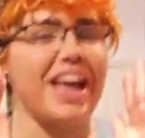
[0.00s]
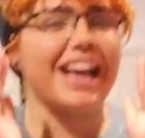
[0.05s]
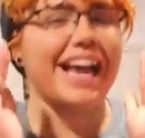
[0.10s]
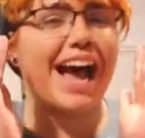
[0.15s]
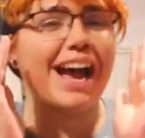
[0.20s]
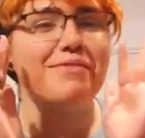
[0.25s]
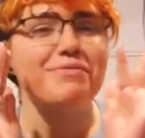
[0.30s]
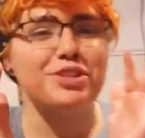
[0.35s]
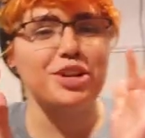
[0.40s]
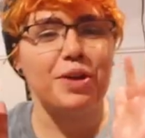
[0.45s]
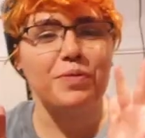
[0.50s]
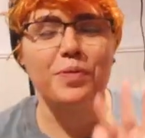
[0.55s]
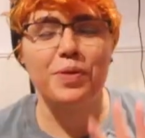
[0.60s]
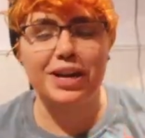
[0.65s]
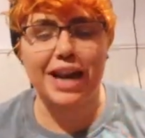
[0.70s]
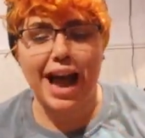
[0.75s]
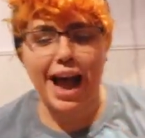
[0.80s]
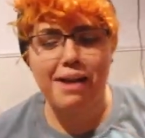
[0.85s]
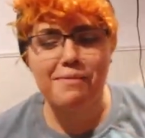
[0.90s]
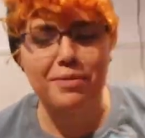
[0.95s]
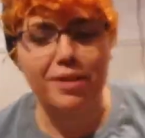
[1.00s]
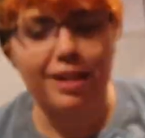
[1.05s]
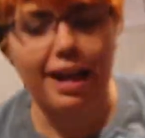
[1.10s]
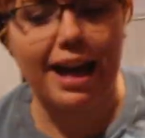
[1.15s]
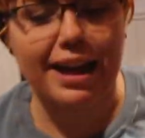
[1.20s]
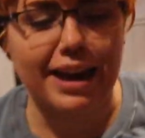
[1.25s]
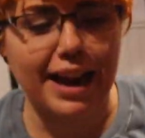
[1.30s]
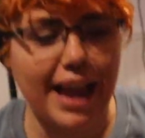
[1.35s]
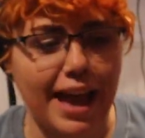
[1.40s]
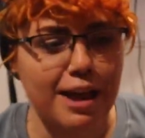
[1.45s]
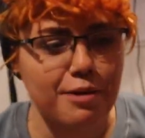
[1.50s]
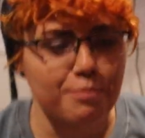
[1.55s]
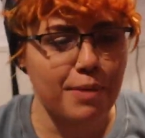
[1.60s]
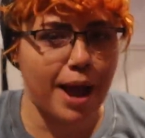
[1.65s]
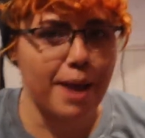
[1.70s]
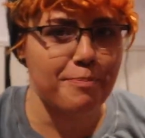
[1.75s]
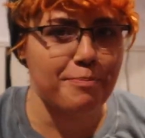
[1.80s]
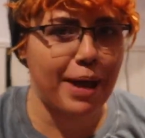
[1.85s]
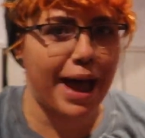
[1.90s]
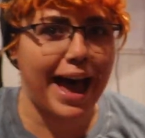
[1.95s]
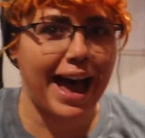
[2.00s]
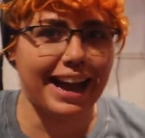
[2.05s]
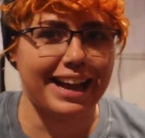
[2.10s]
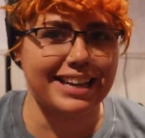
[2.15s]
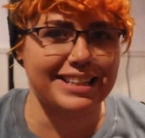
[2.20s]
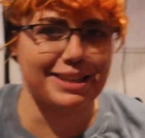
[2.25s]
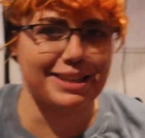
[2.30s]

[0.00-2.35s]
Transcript: like, I'm glad I had my back.